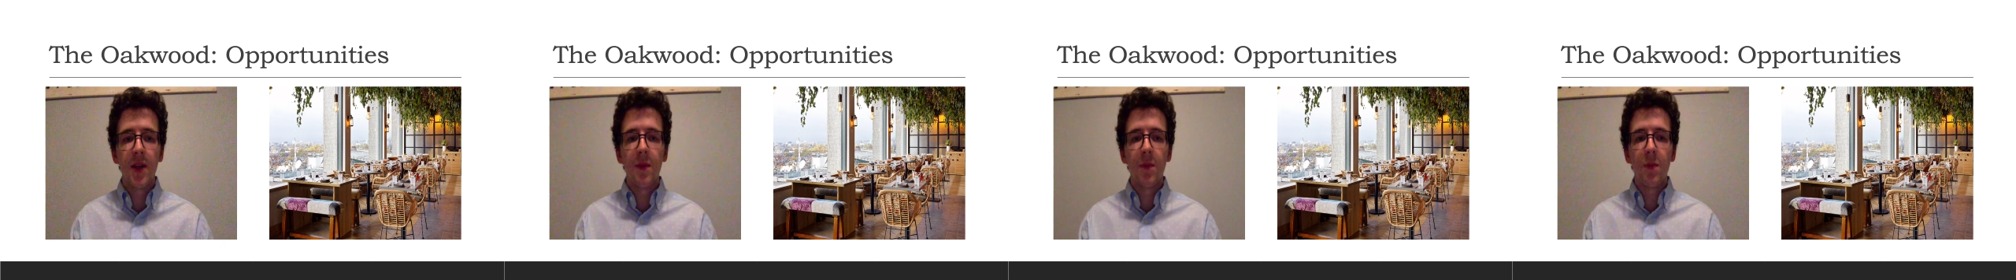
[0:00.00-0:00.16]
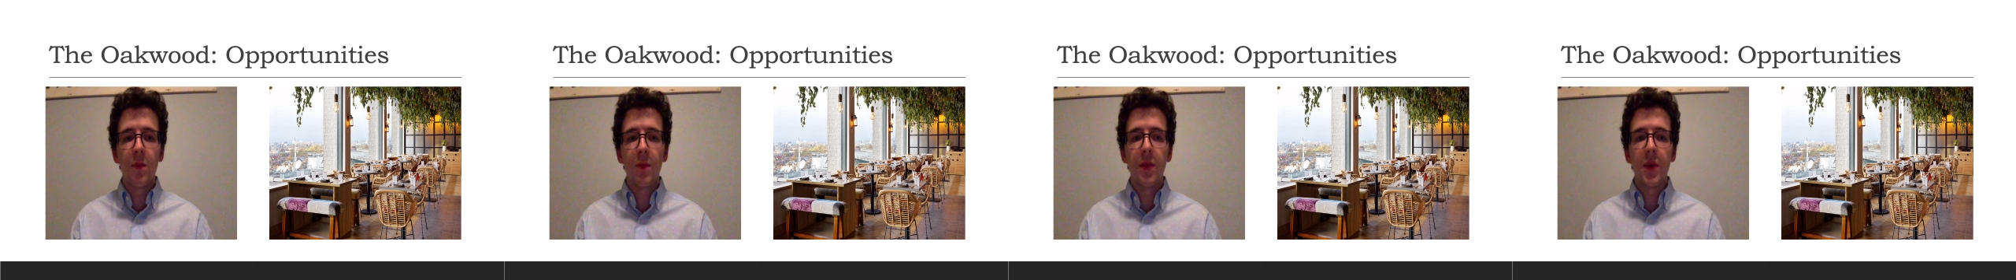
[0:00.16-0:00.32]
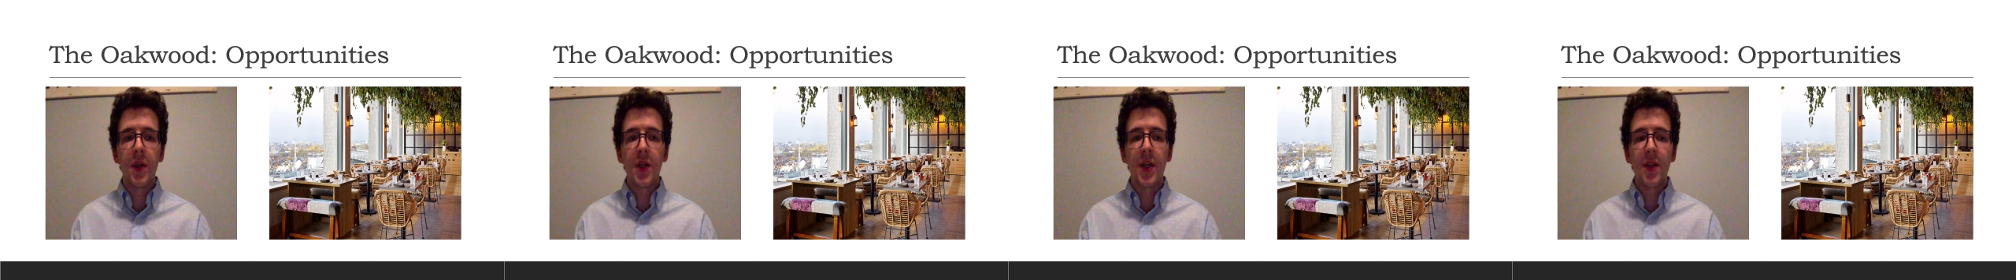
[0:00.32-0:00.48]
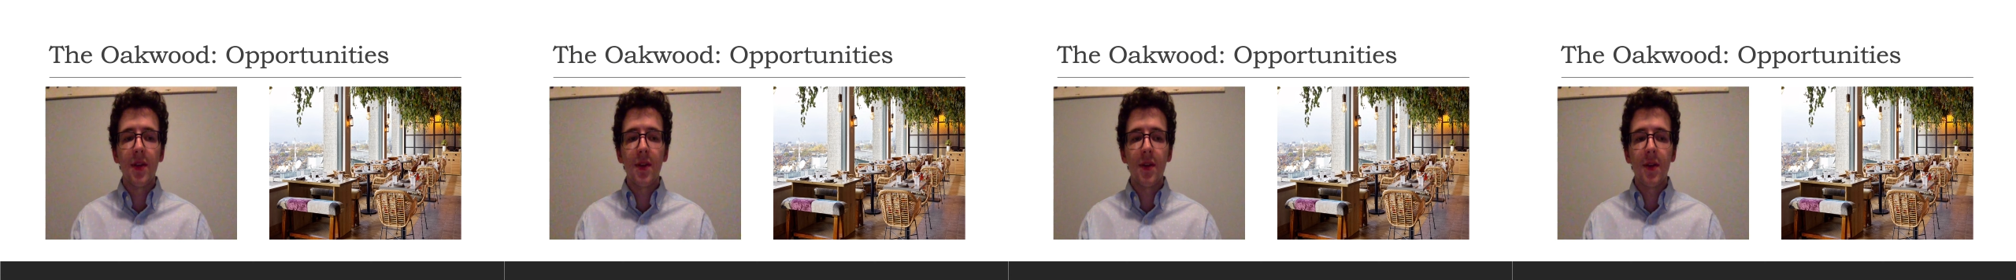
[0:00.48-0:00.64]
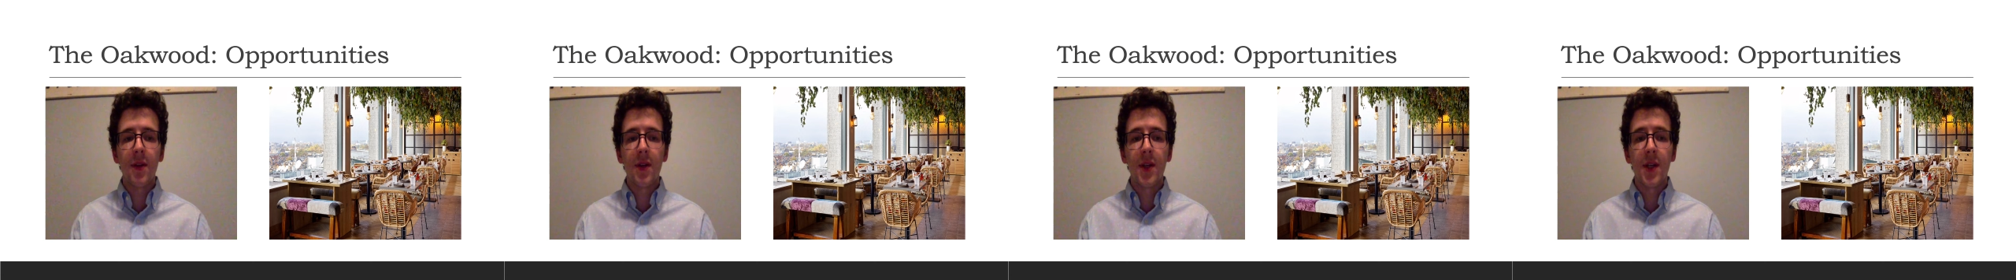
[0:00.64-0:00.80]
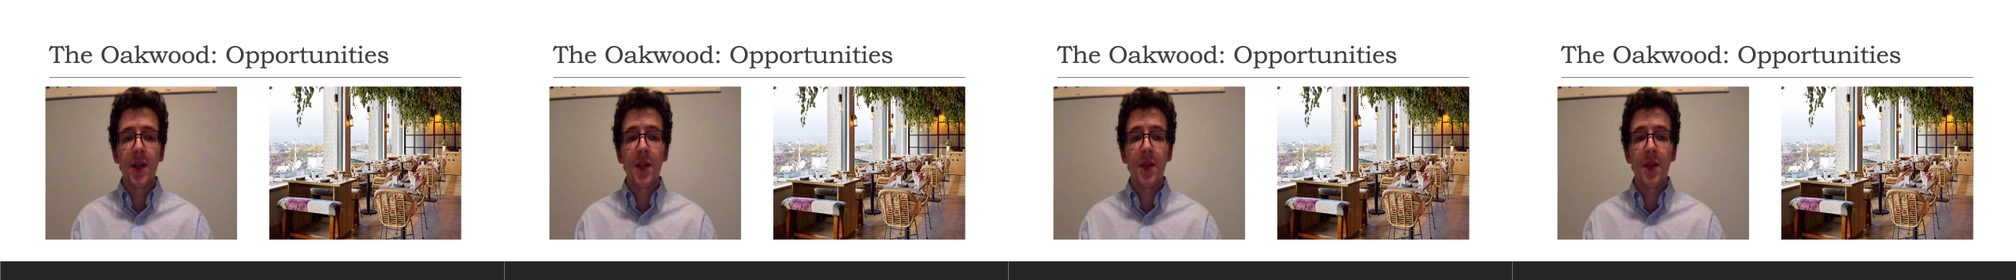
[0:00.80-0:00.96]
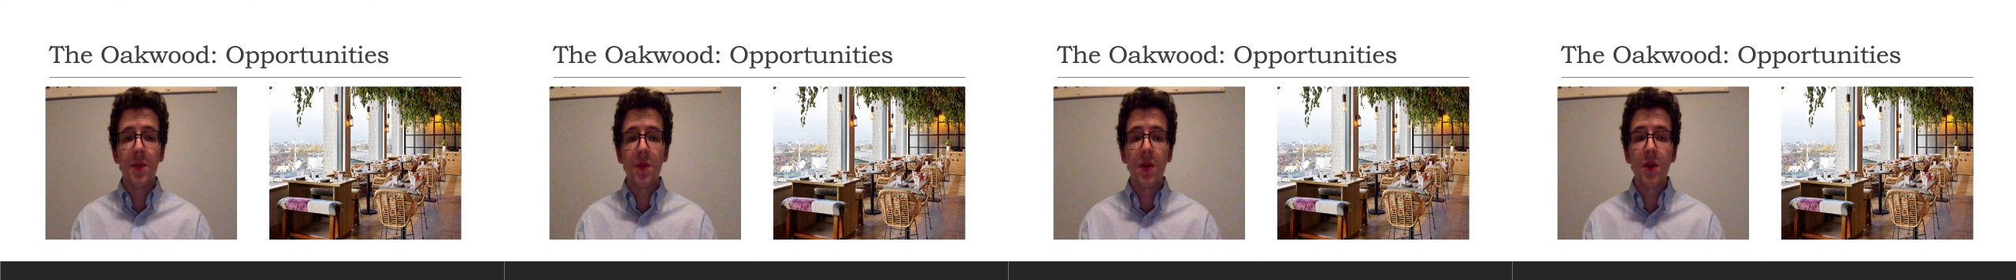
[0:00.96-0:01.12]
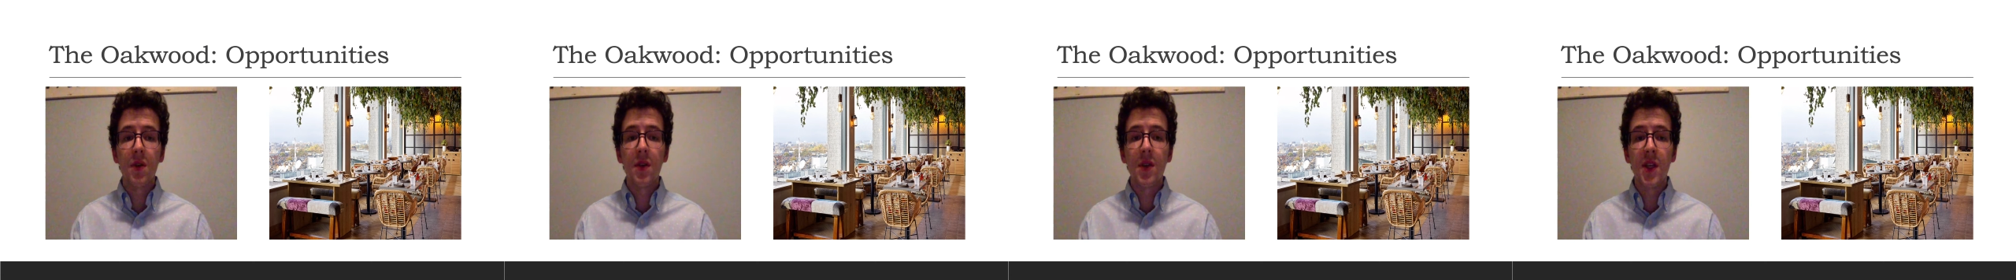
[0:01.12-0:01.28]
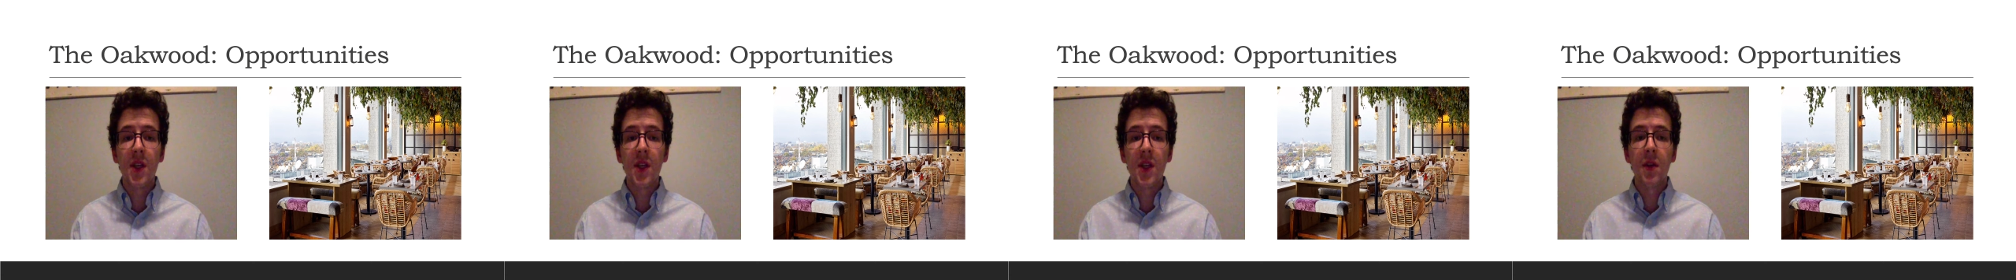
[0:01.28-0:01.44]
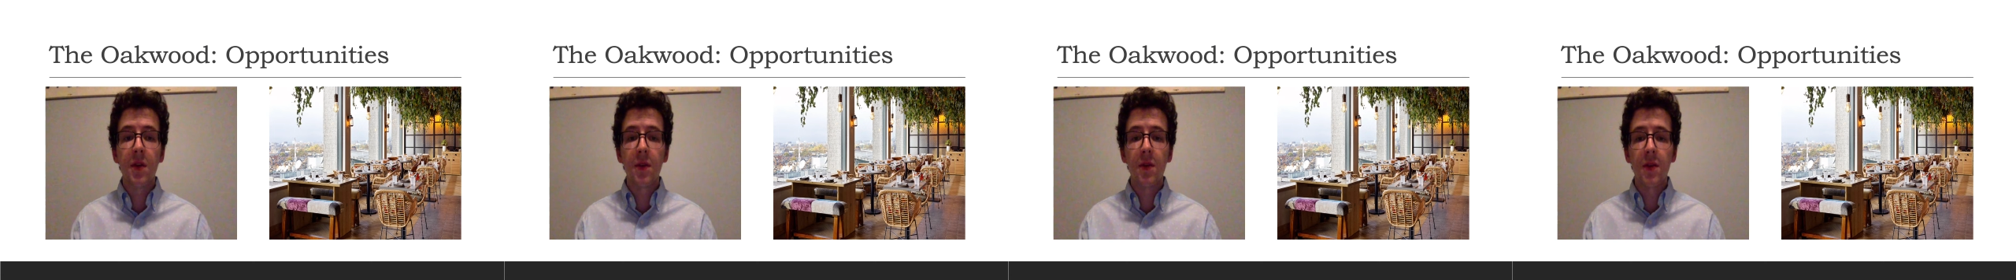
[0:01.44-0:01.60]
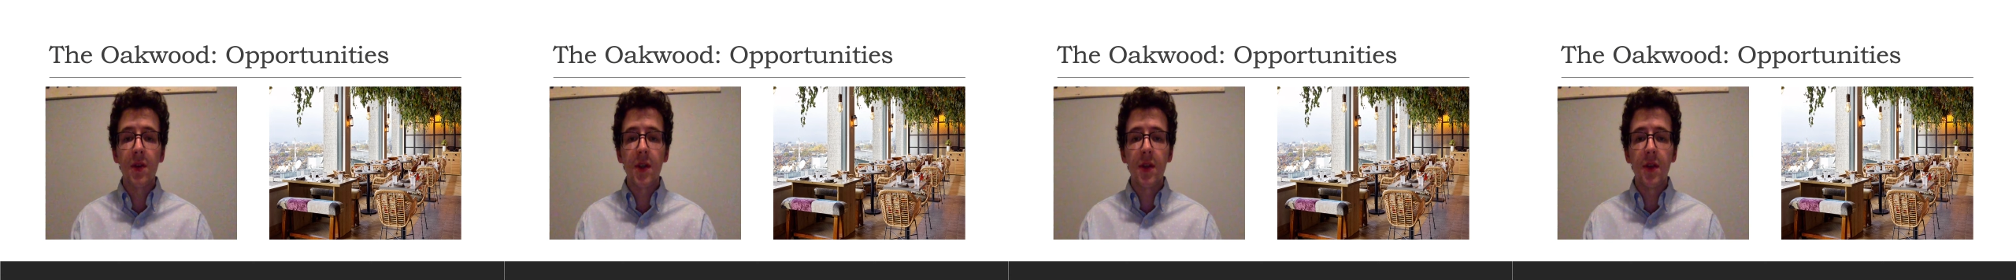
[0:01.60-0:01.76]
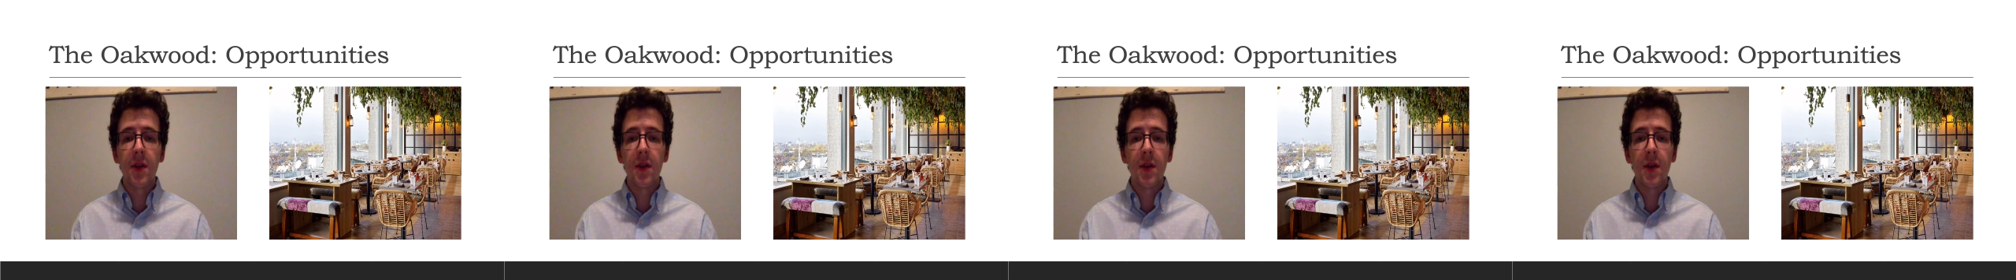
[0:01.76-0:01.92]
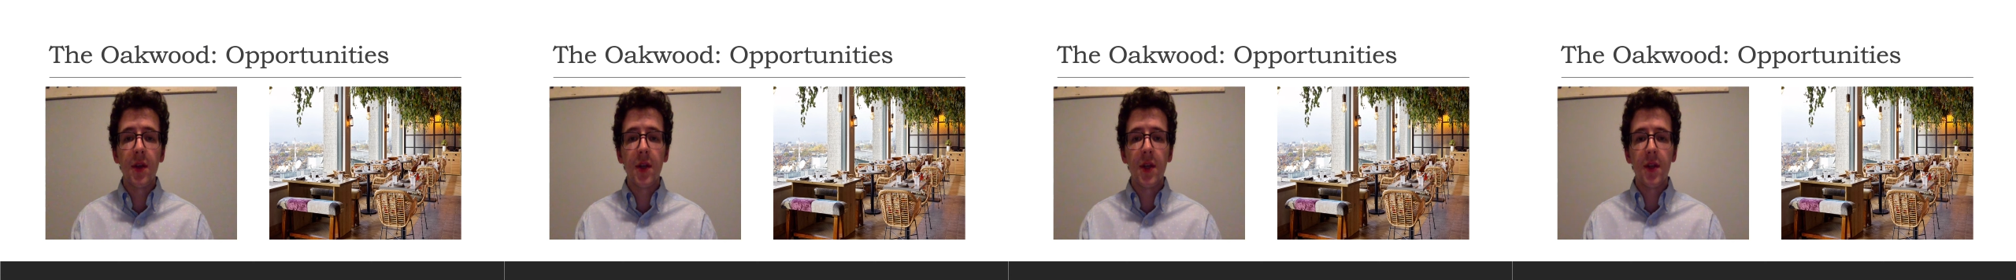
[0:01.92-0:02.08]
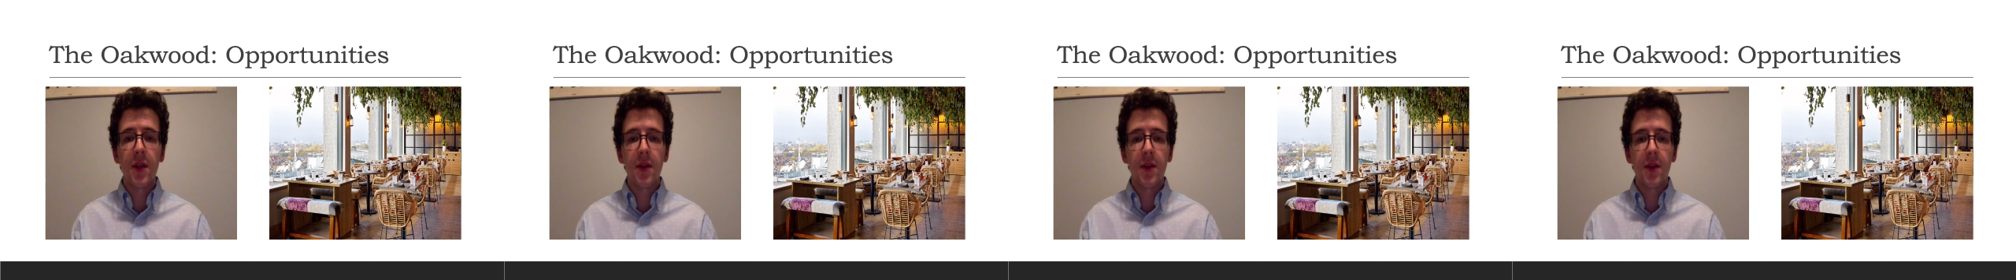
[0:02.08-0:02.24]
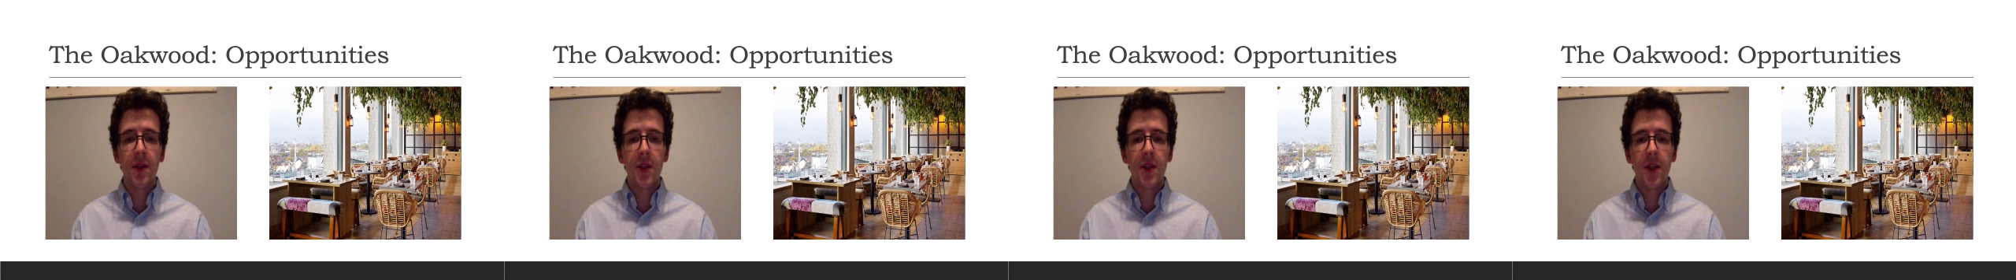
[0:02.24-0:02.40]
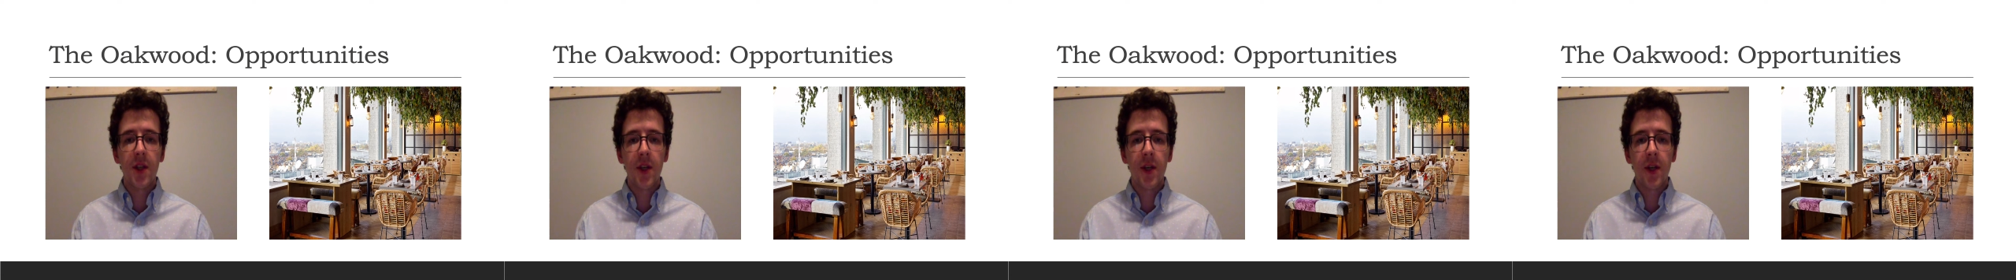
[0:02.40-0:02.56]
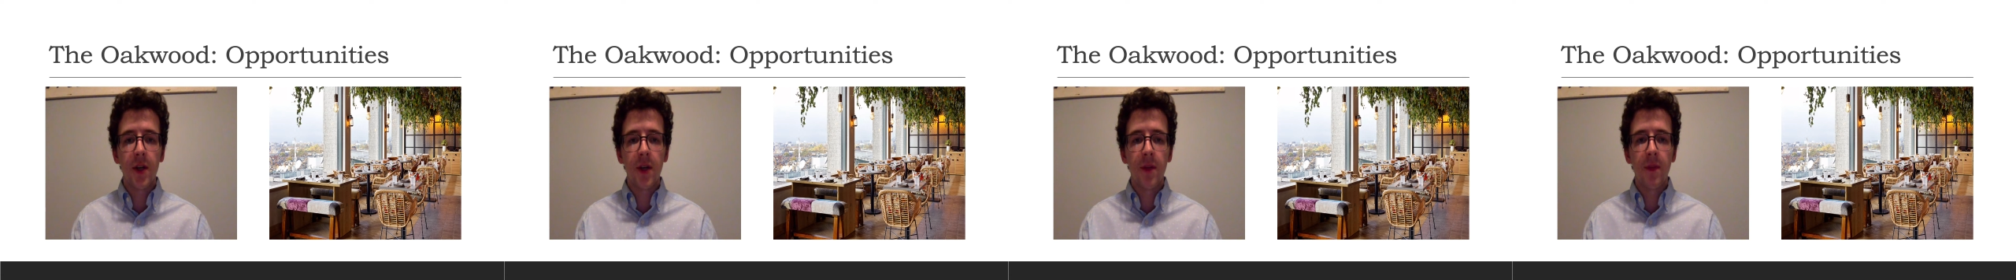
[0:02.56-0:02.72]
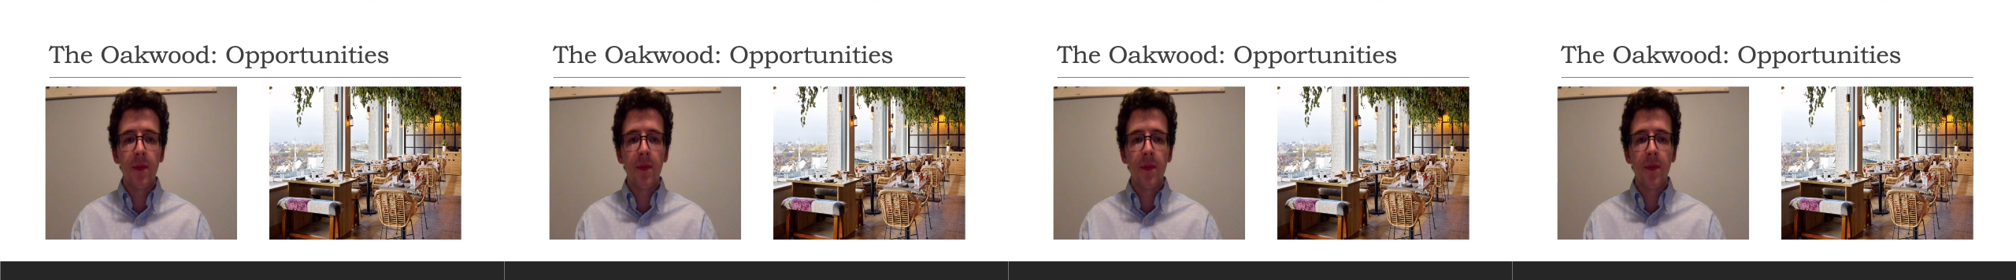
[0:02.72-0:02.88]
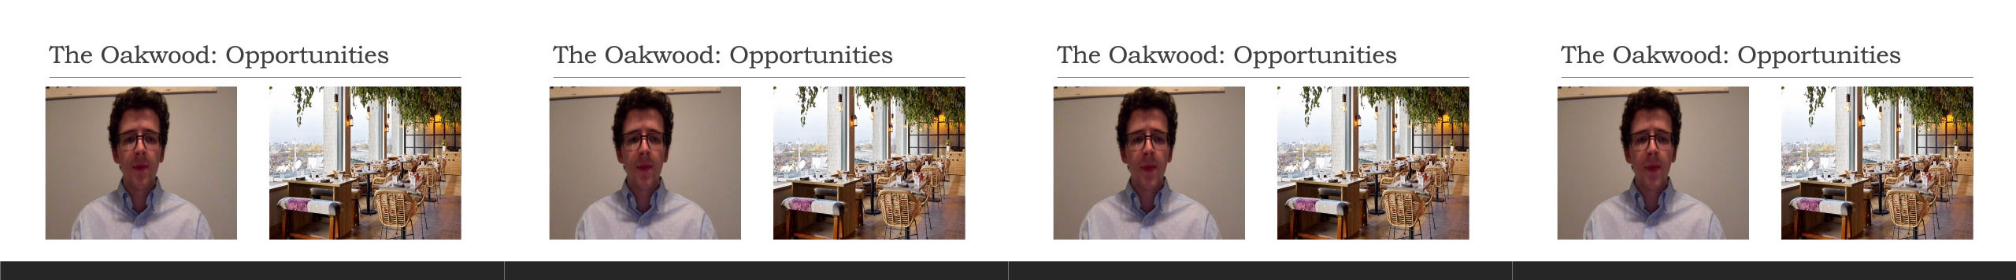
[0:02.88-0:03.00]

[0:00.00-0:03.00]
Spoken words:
but they're not particularly good at their job.